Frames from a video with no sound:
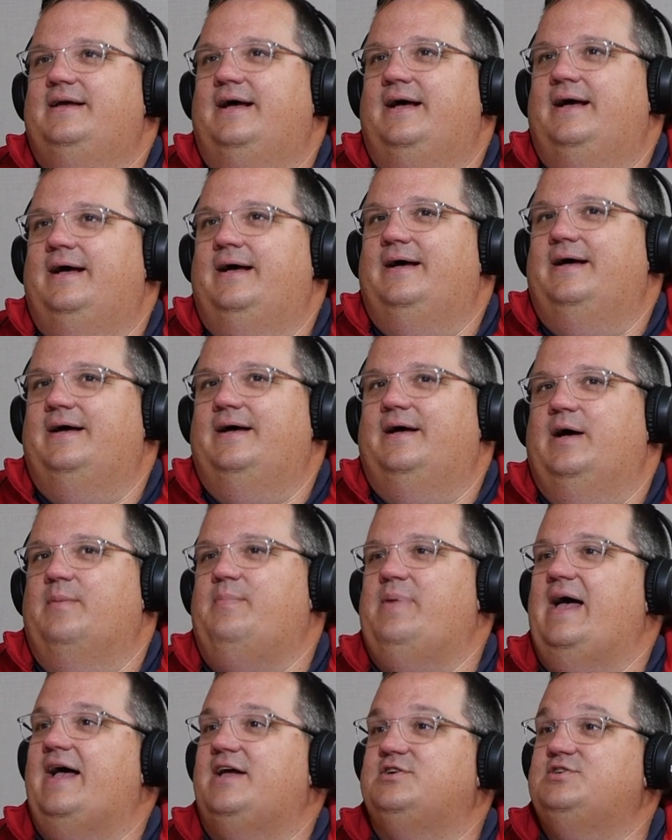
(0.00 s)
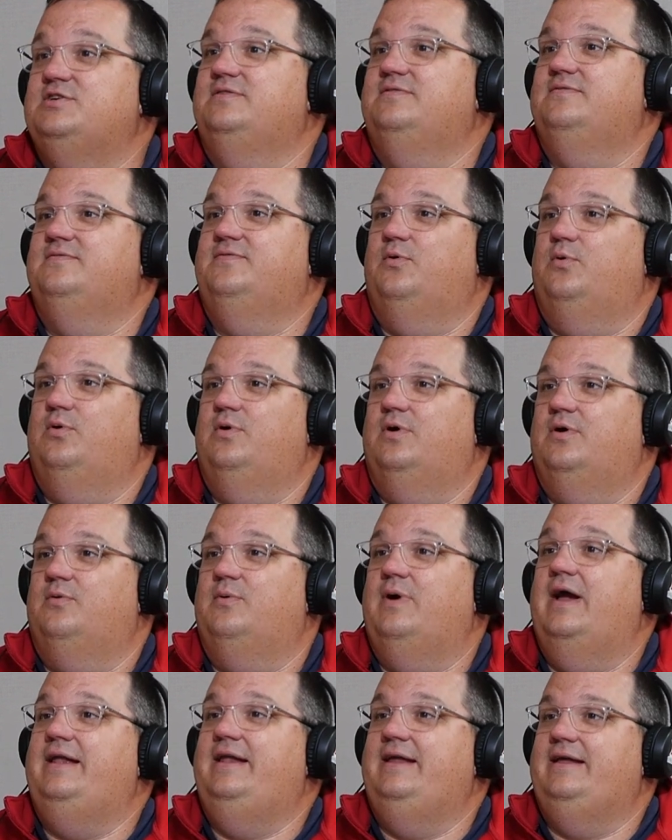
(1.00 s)
a passion for
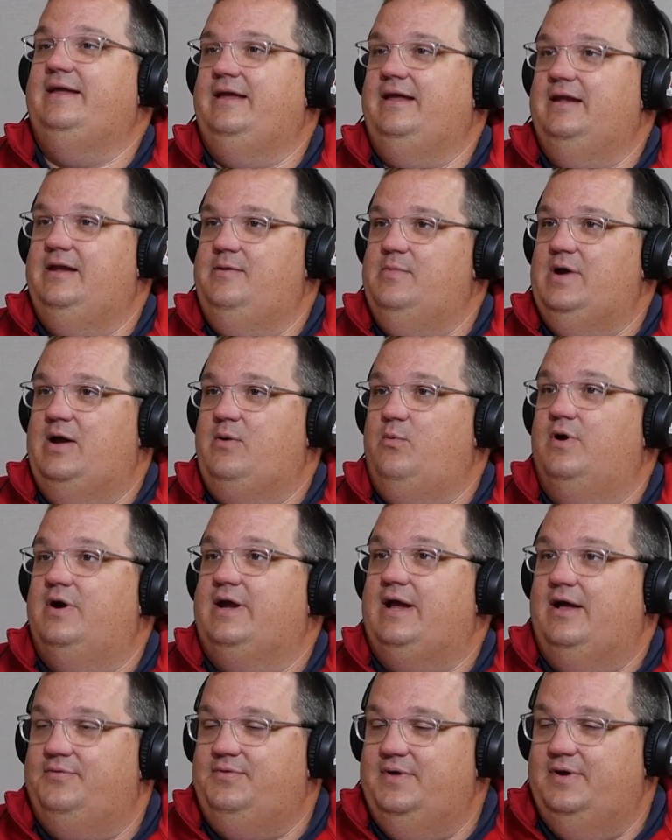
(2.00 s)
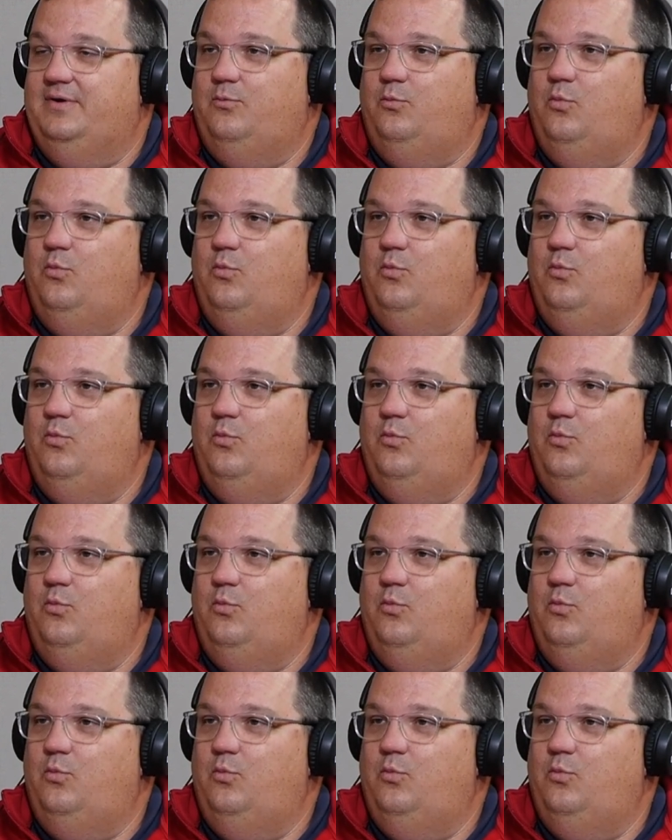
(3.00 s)
writing, getting my work out there,